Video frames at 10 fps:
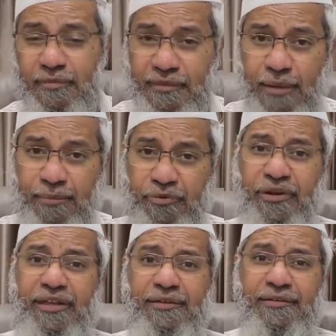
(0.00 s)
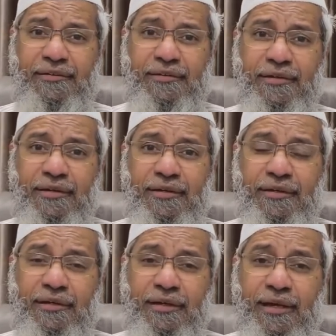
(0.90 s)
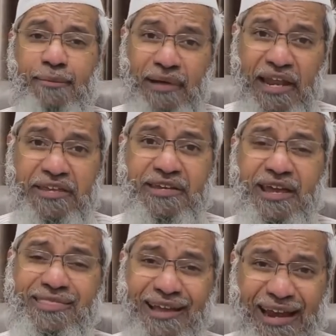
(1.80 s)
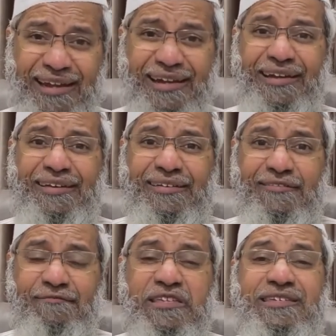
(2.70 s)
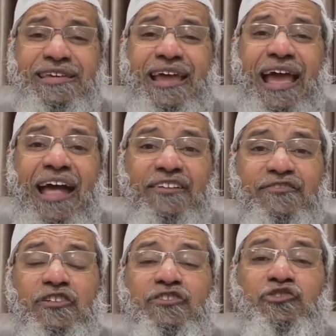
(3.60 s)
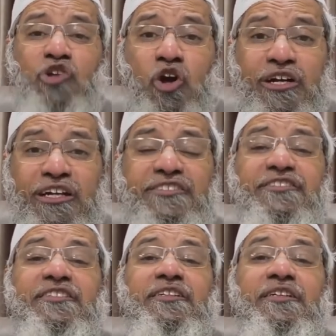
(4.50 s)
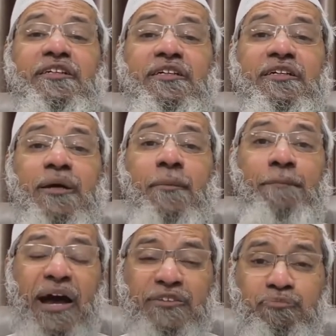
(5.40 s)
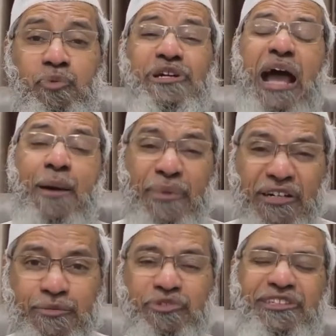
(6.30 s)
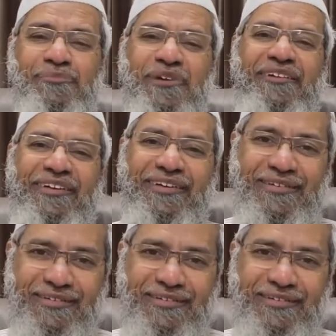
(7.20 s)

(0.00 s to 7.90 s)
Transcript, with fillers: Number three, Malaysia is the country which has the strongest passport amongst the Muslim country.